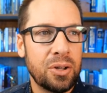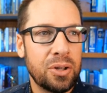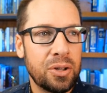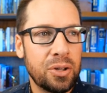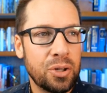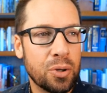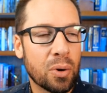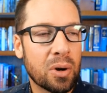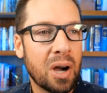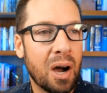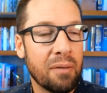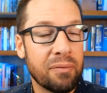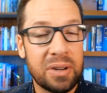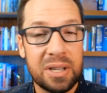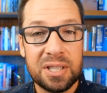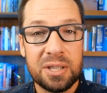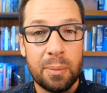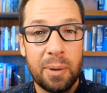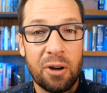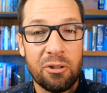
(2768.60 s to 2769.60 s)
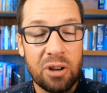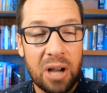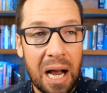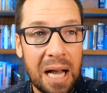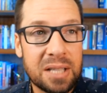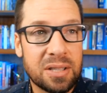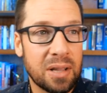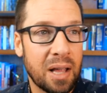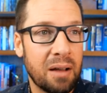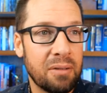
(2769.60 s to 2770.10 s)
Your confidence about
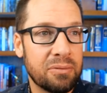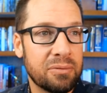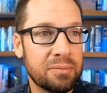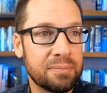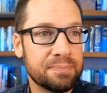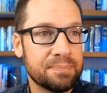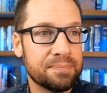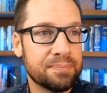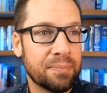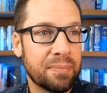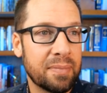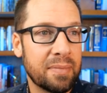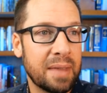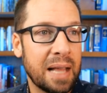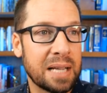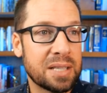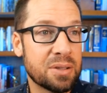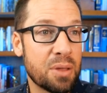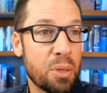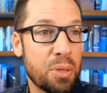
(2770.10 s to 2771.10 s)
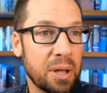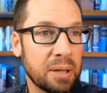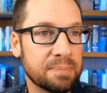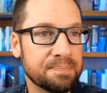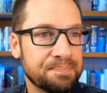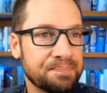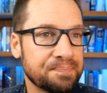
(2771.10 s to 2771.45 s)
God's love, that's the thing.